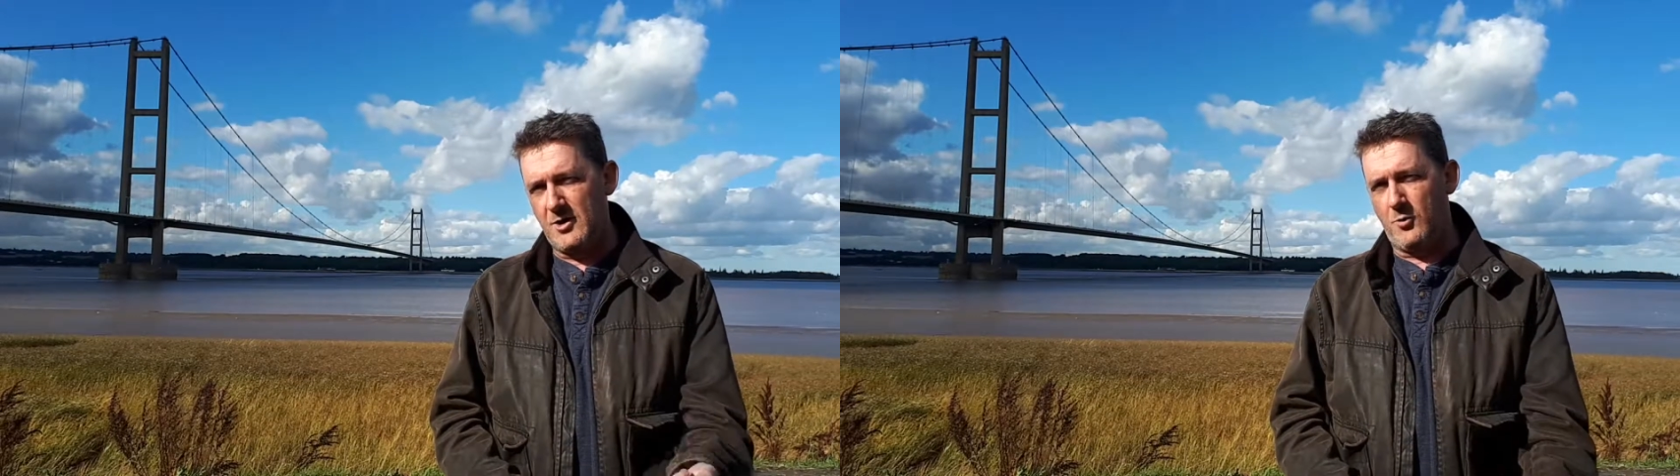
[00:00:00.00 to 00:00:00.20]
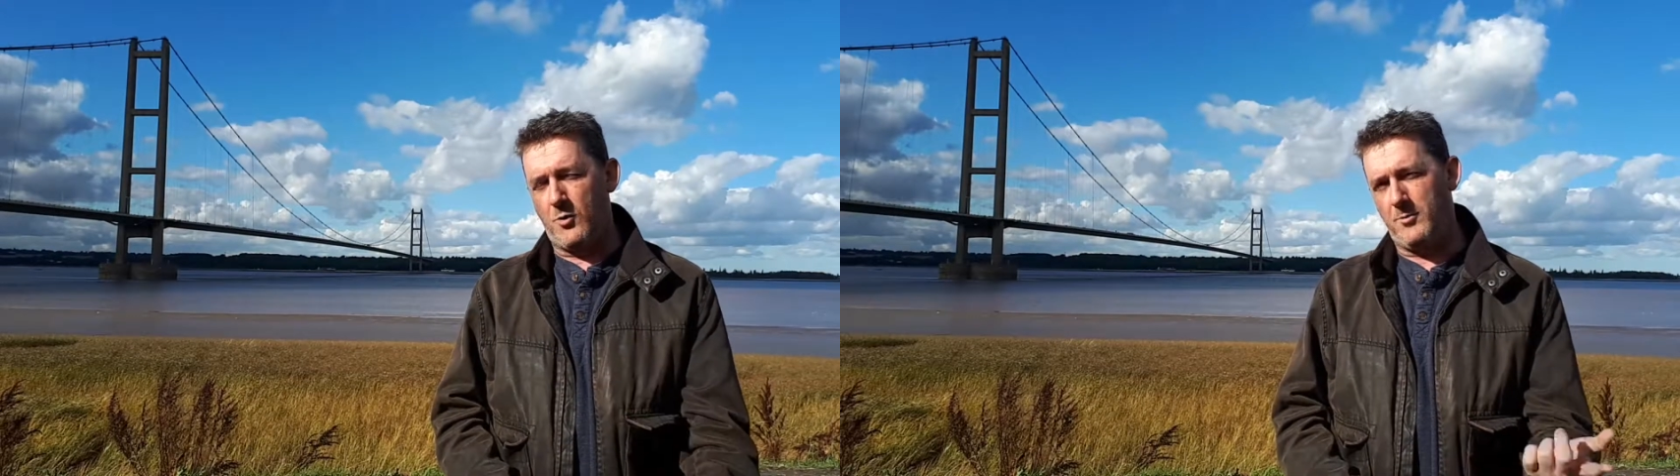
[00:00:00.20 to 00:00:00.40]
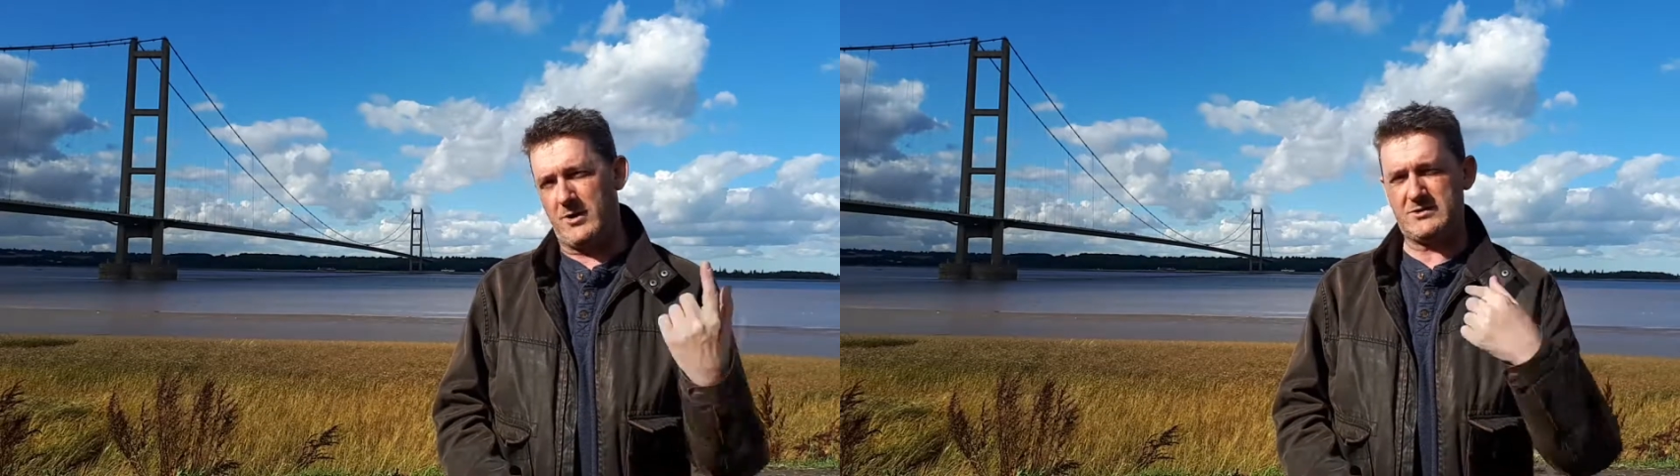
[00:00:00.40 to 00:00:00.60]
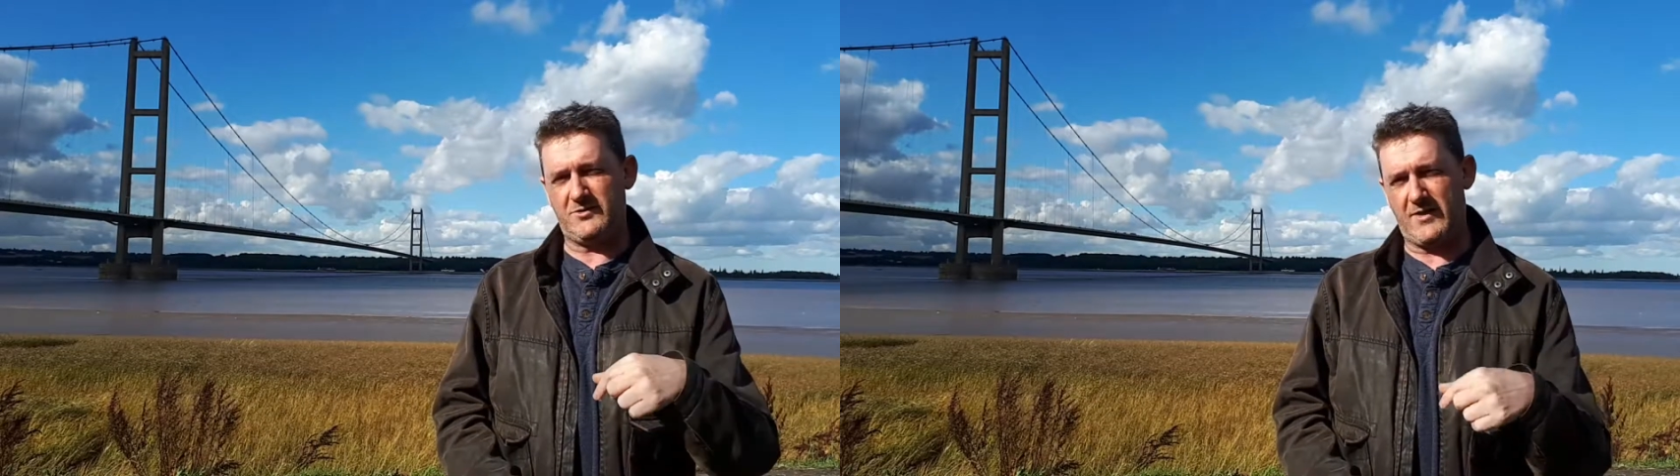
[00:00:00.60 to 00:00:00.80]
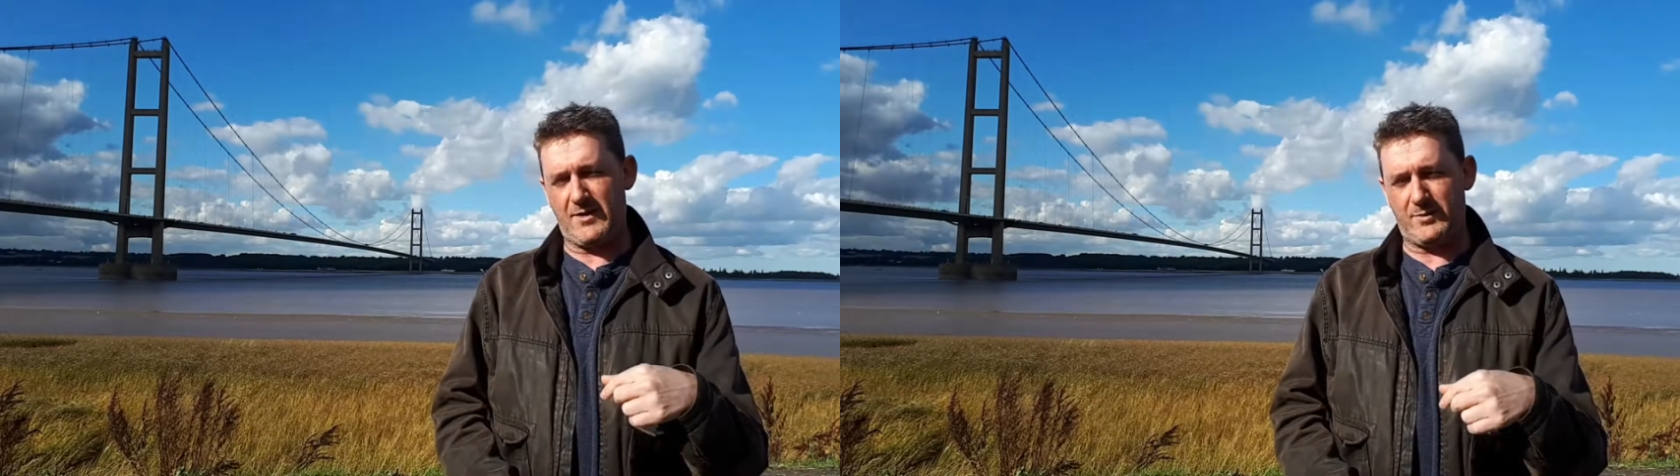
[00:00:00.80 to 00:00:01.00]
what must
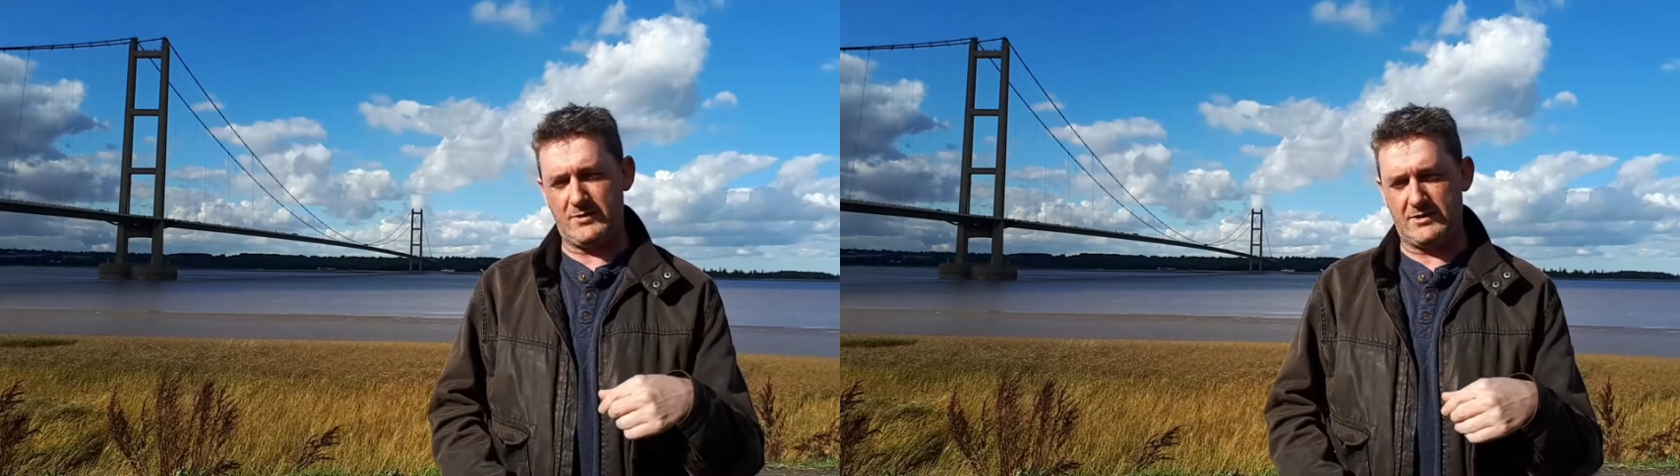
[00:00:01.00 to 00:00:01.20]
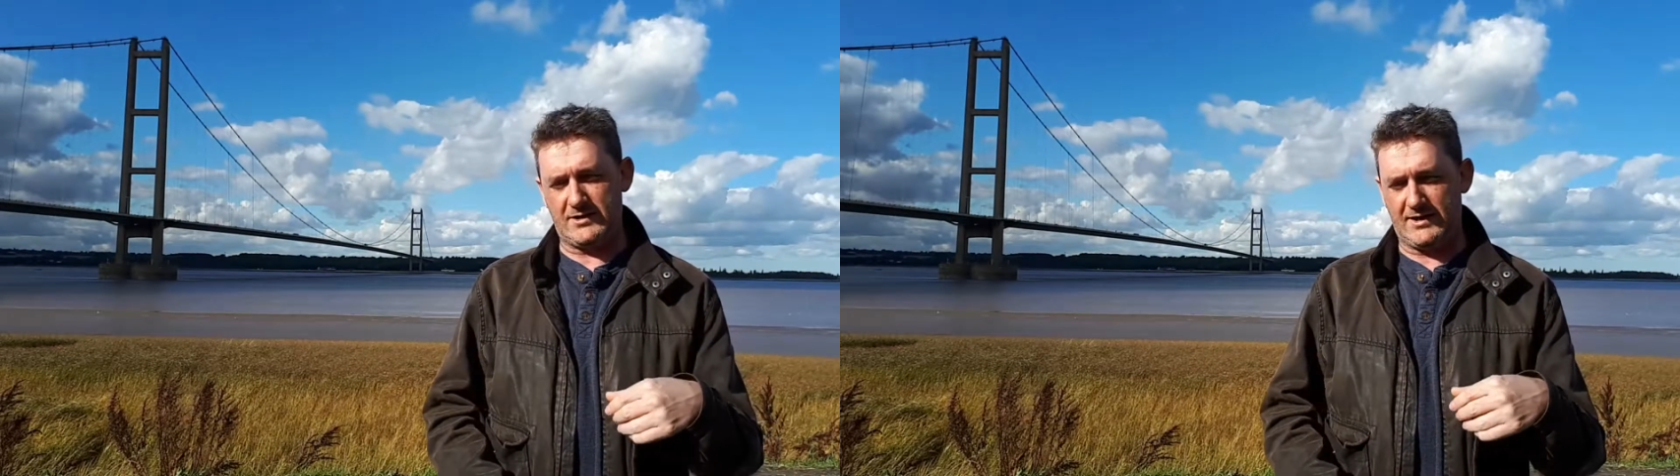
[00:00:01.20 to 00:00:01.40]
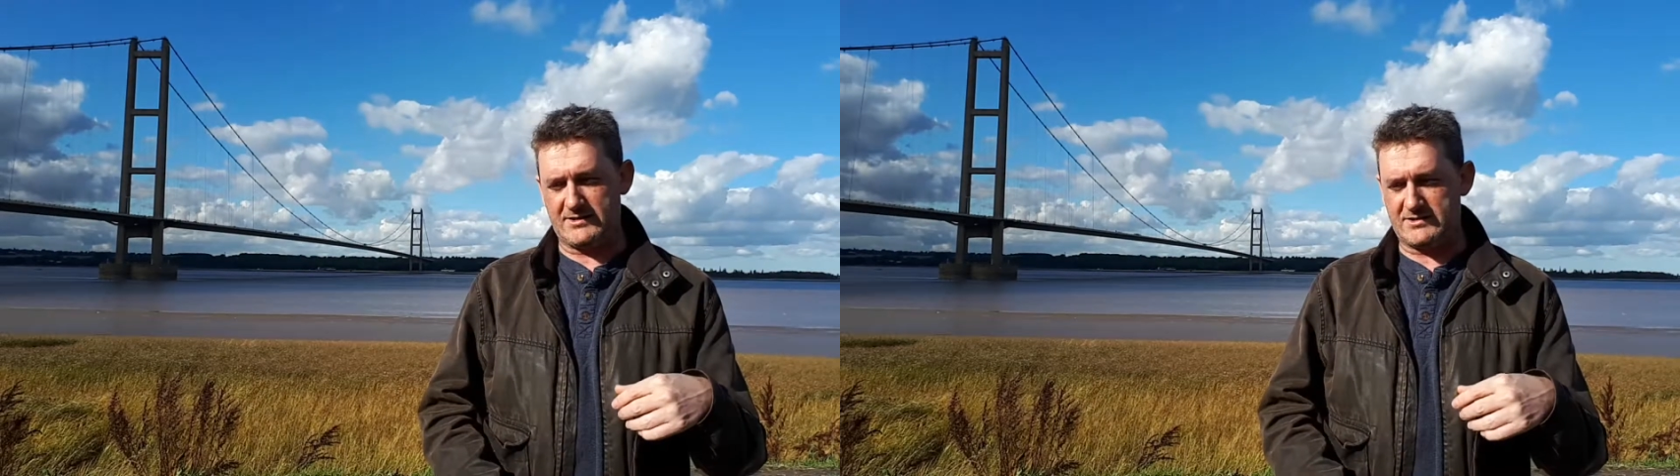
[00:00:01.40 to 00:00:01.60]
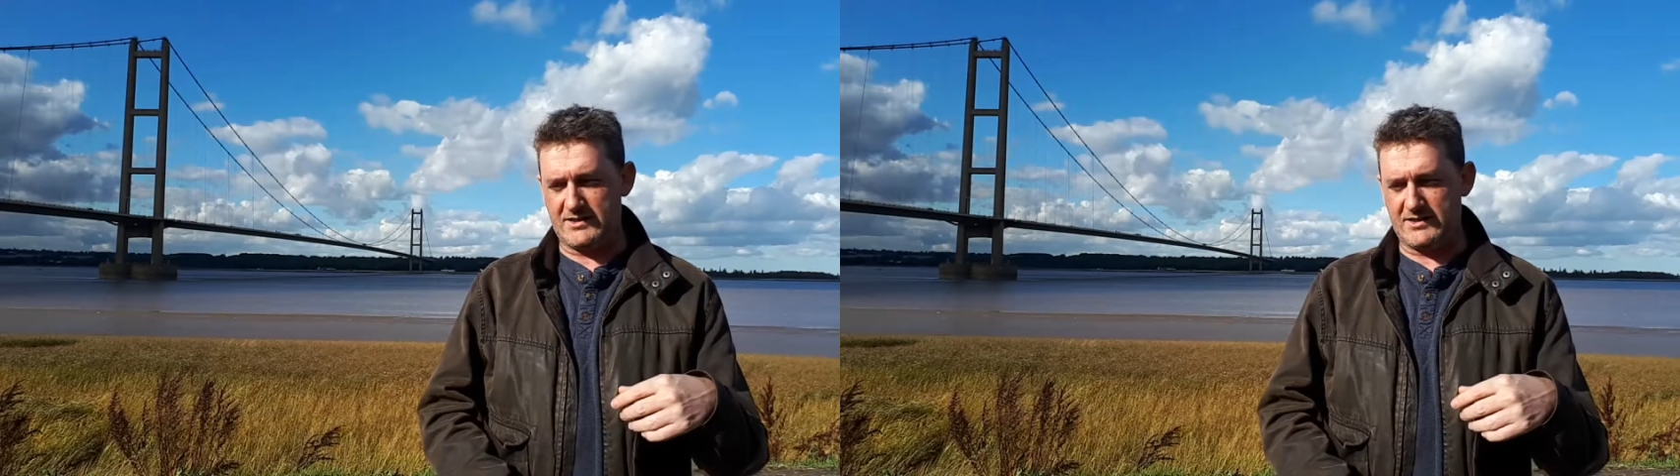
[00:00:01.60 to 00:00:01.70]
have happened is